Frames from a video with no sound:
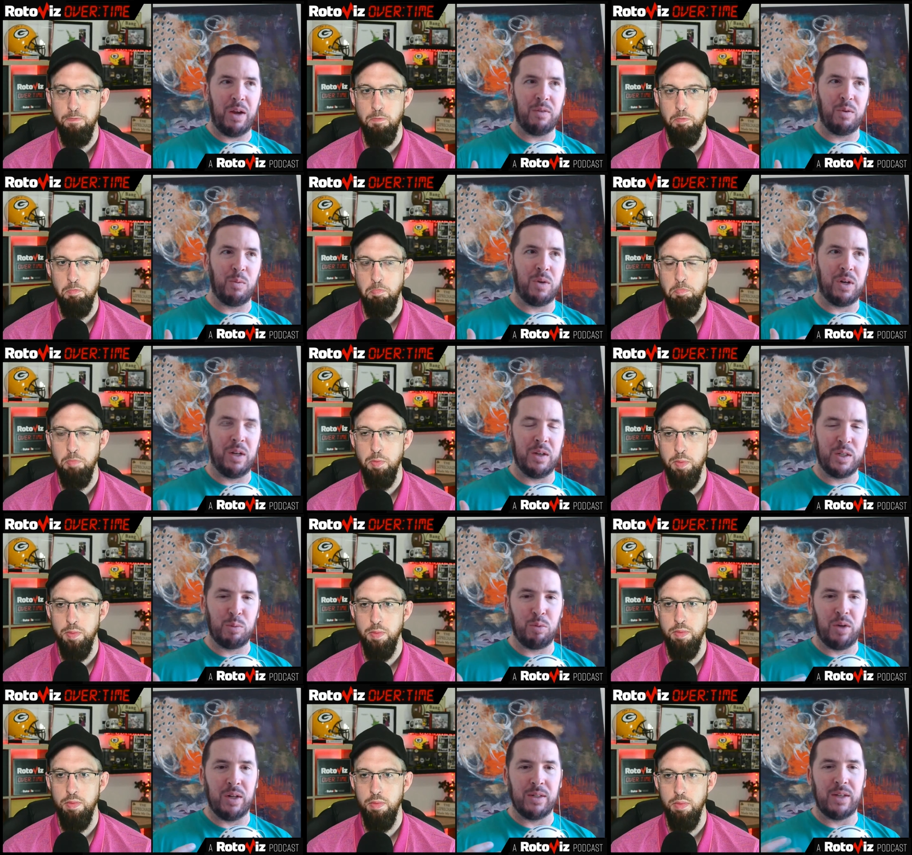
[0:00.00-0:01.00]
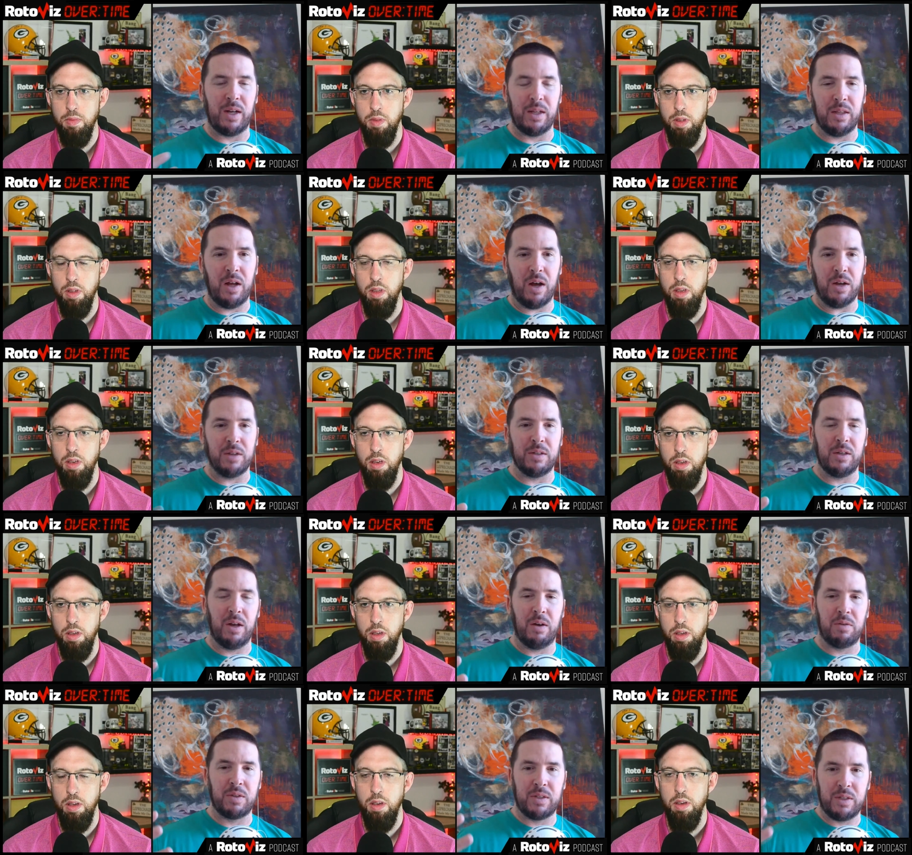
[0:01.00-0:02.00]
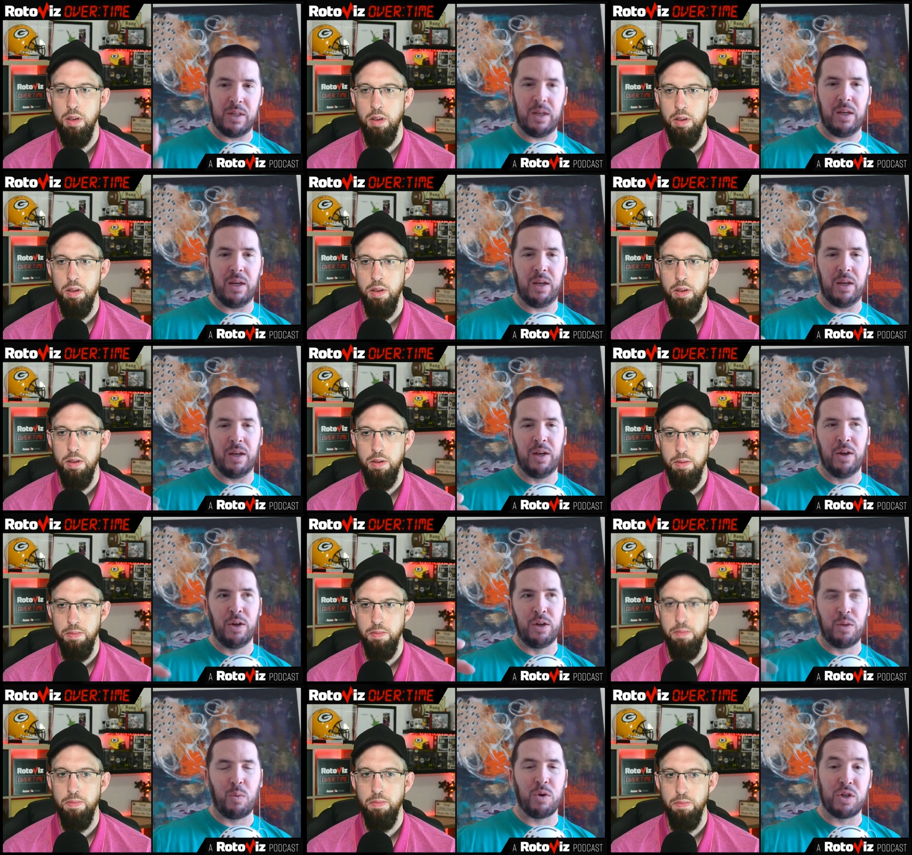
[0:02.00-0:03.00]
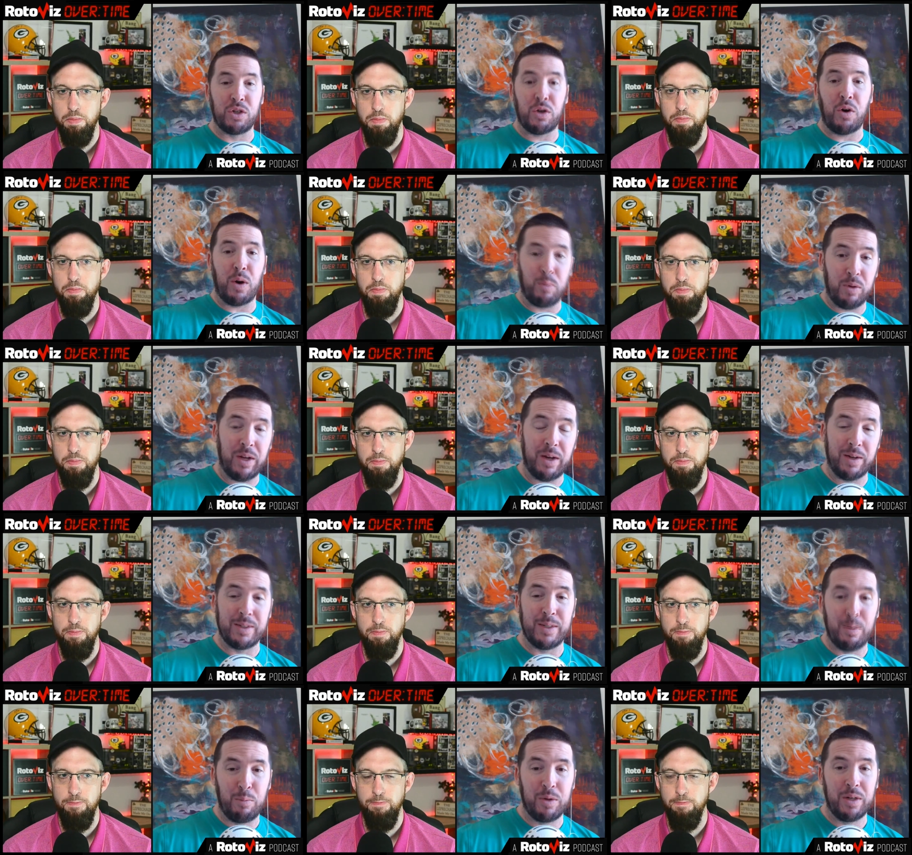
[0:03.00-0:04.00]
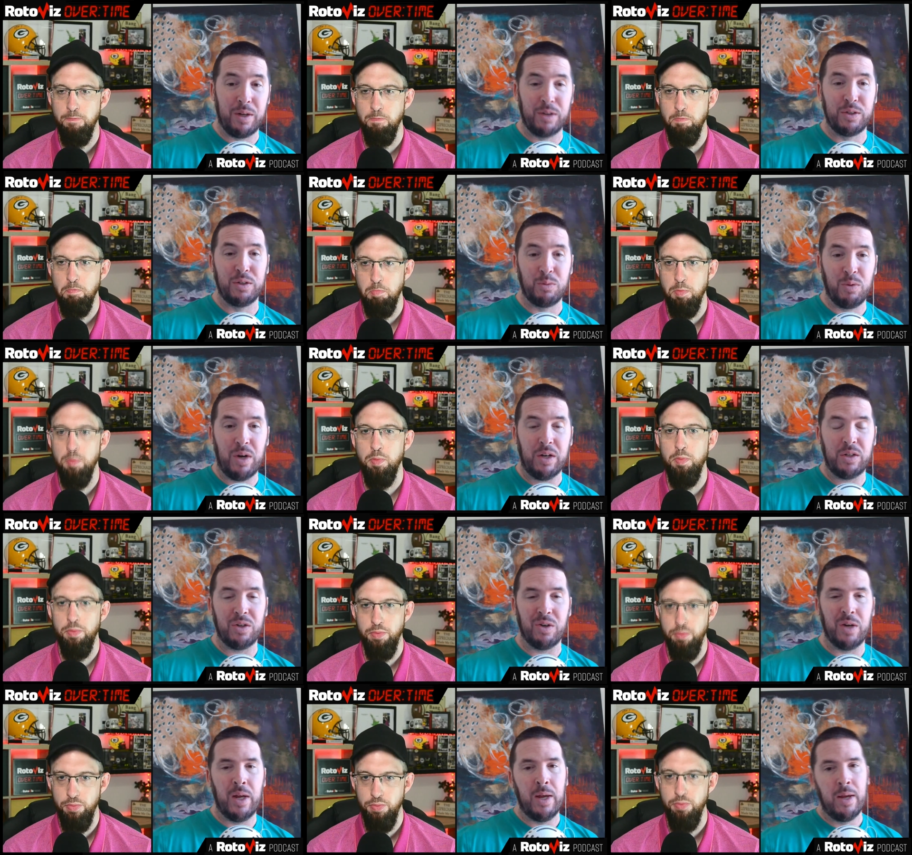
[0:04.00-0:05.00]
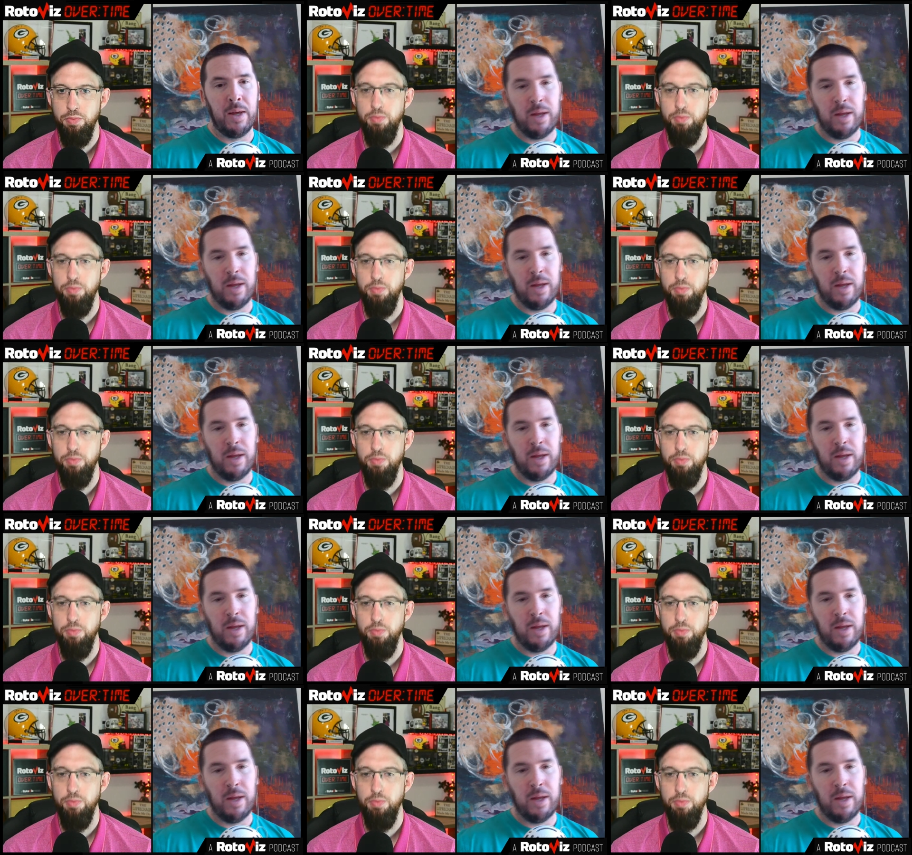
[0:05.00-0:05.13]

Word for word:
Speaker 1: ever want to experience that loss of seeing your star play on somebody else's roster?